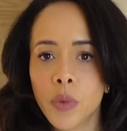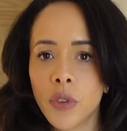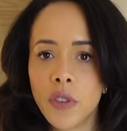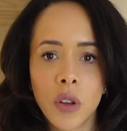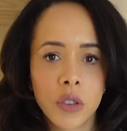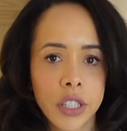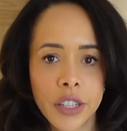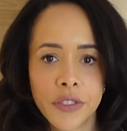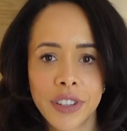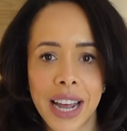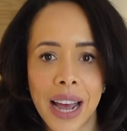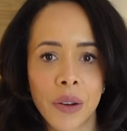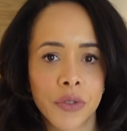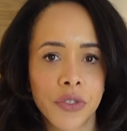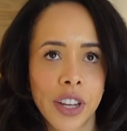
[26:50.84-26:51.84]
with lots of different
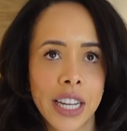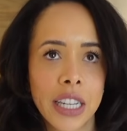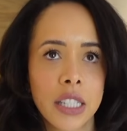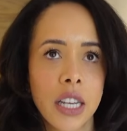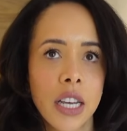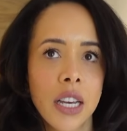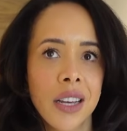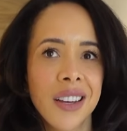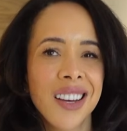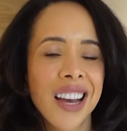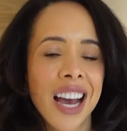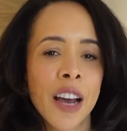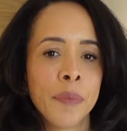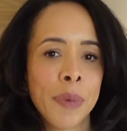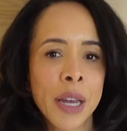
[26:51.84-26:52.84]
outfits
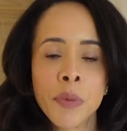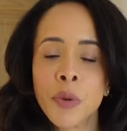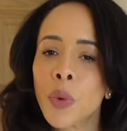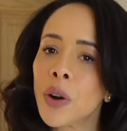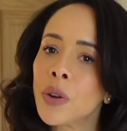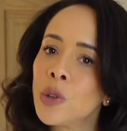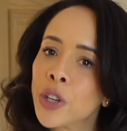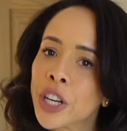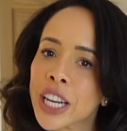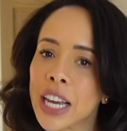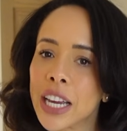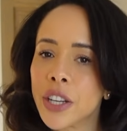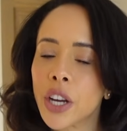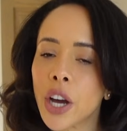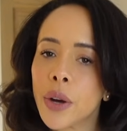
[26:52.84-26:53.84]
and people won't look at it
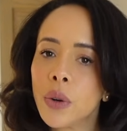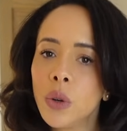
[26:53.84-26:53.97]
and go,